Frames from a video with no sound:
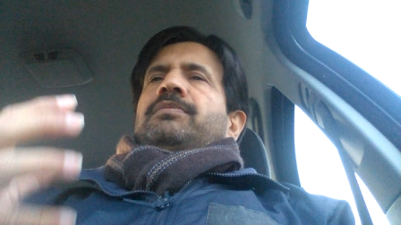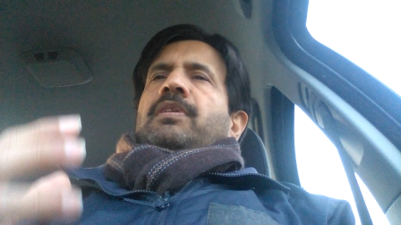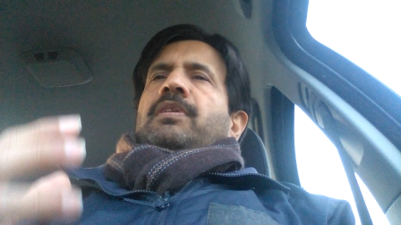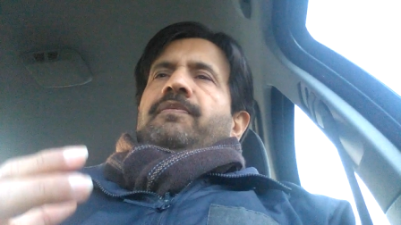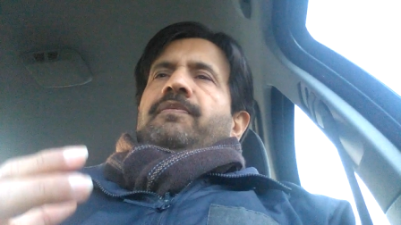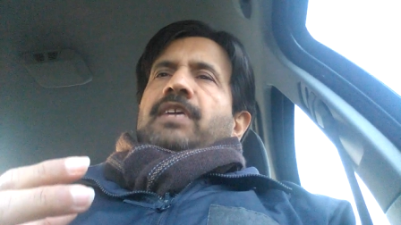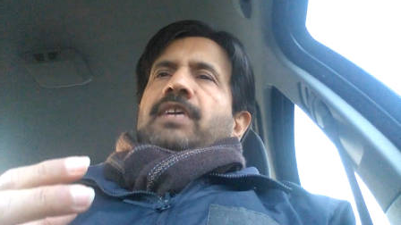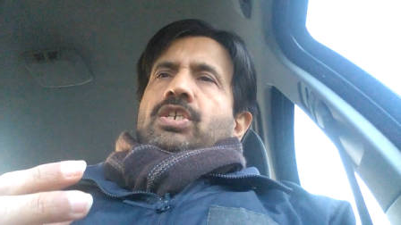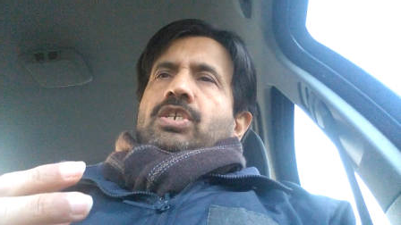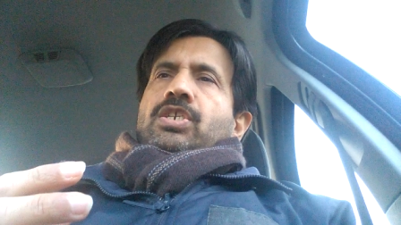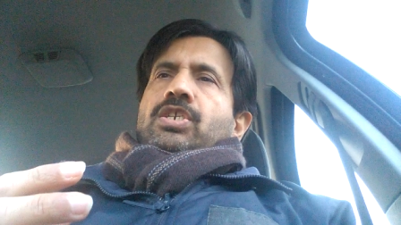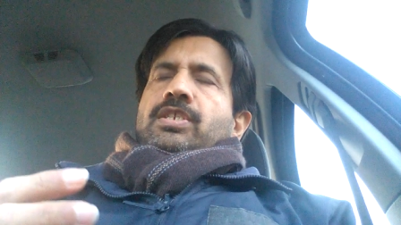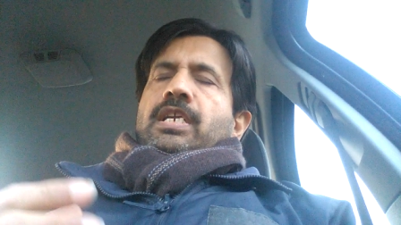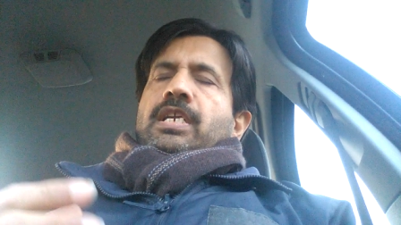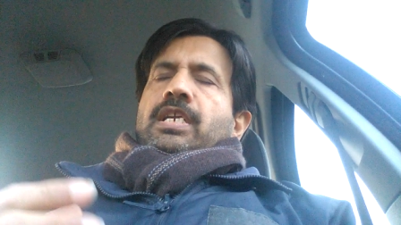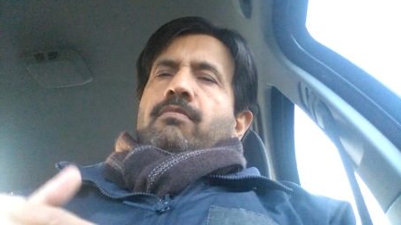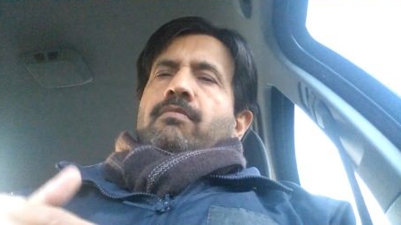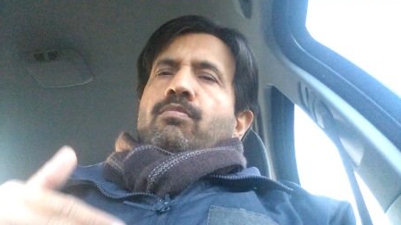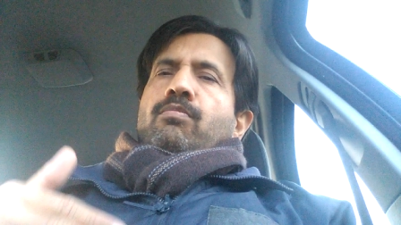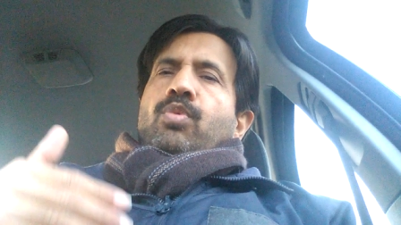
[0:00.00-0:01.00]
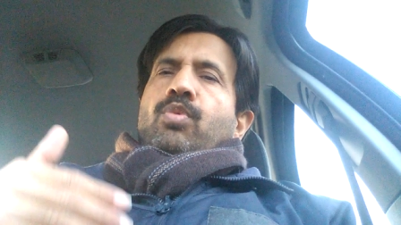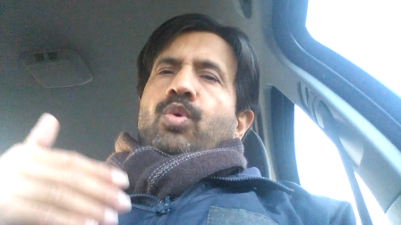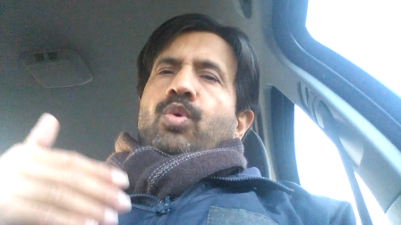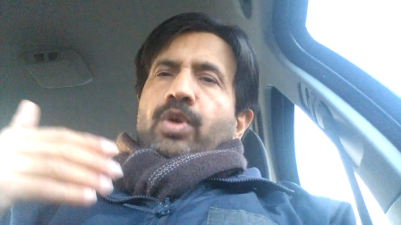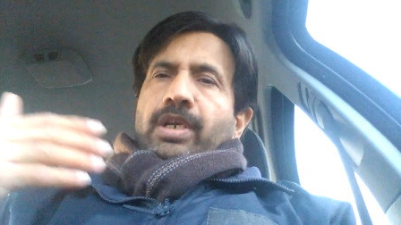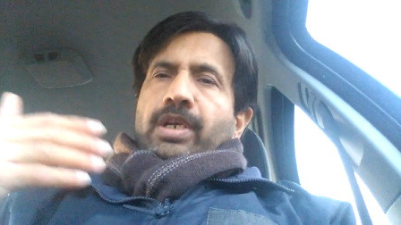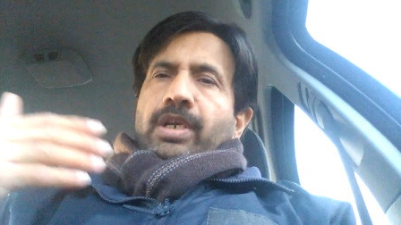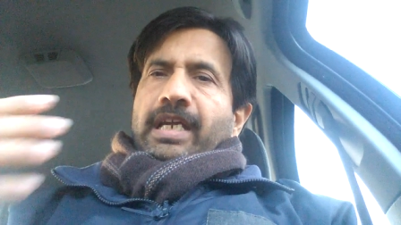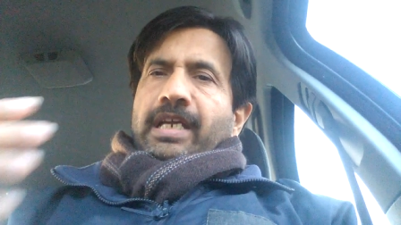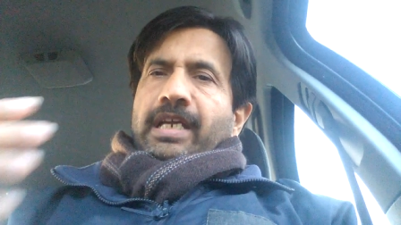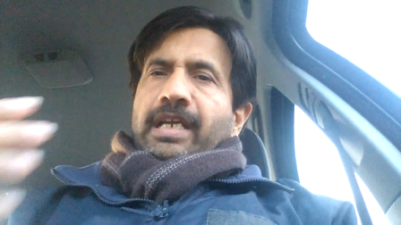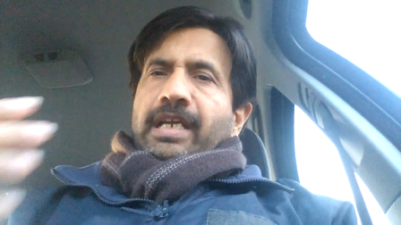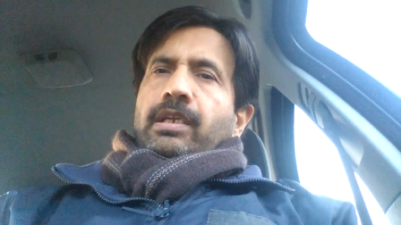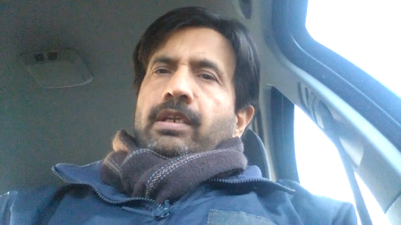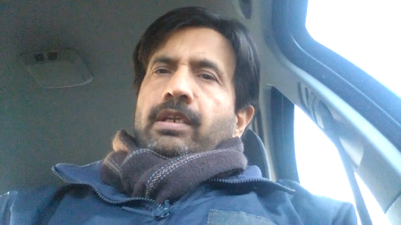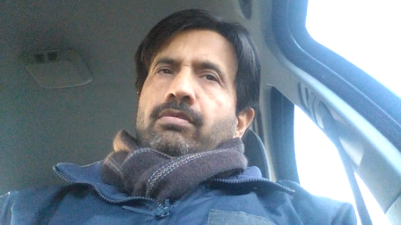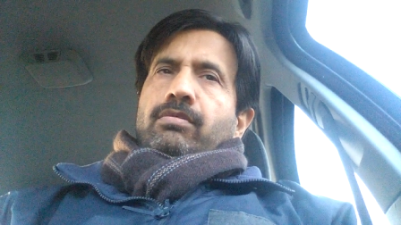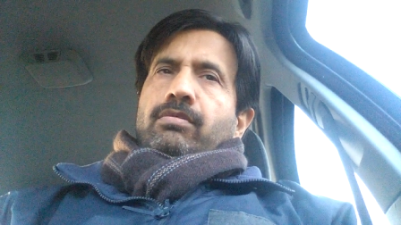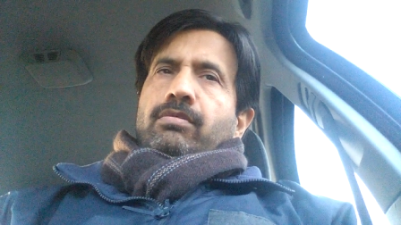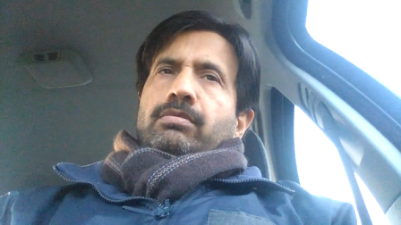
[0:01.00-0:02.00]
of infections that are more
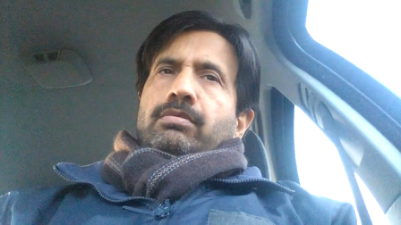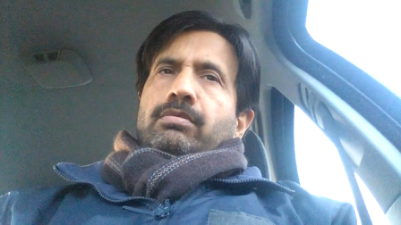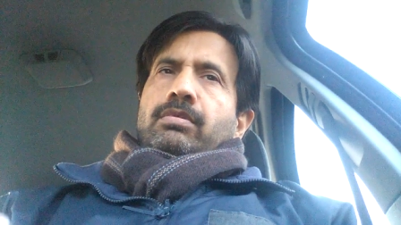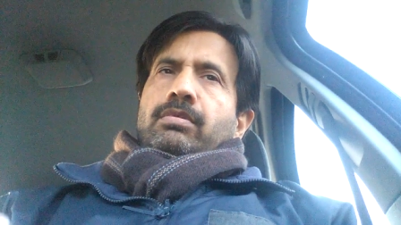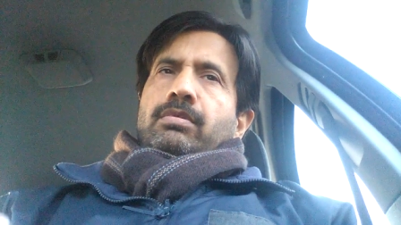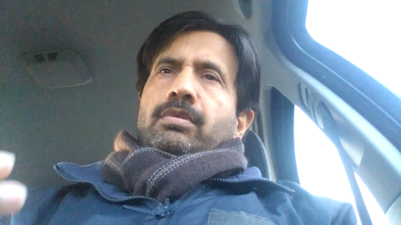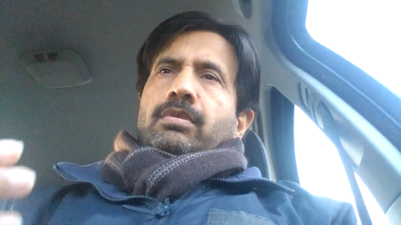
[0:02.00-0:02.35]
likely to